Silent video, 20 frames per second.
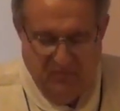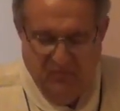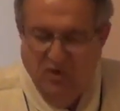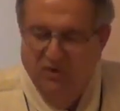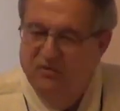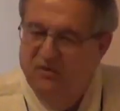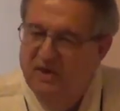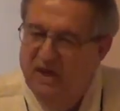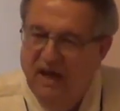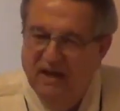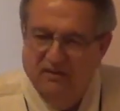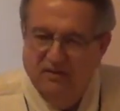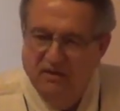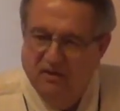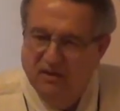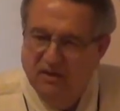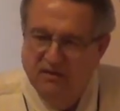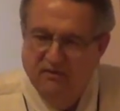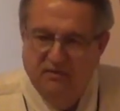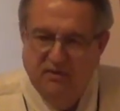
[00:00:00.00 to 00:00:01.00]
You've got to
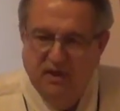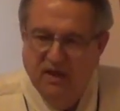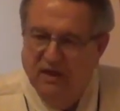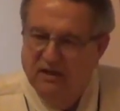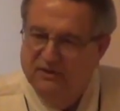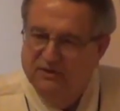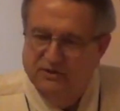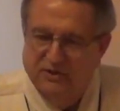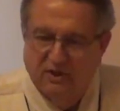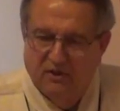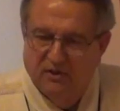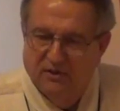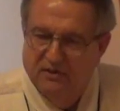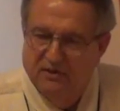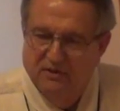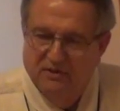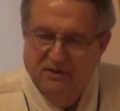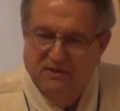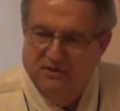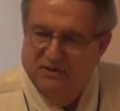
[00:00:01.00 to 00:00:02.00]
love God's sar
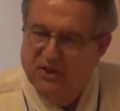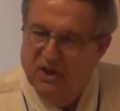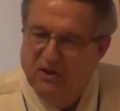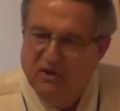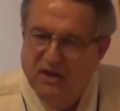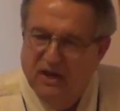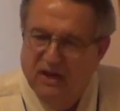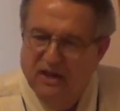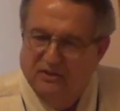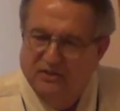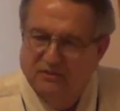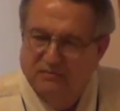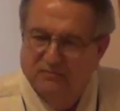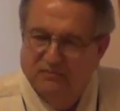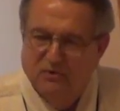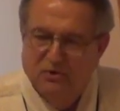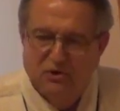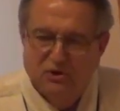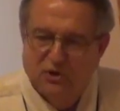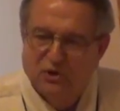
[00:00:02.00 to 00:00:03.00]
sarcasm.
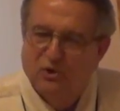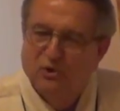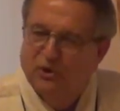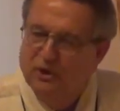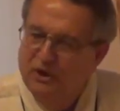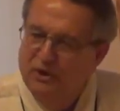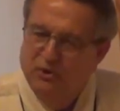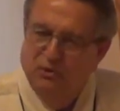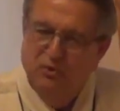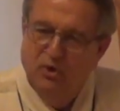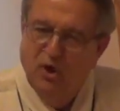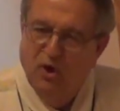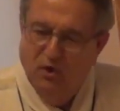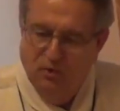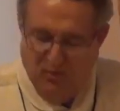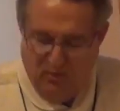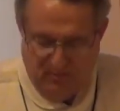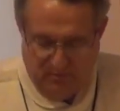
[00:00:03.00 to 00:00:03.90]
Surely you know.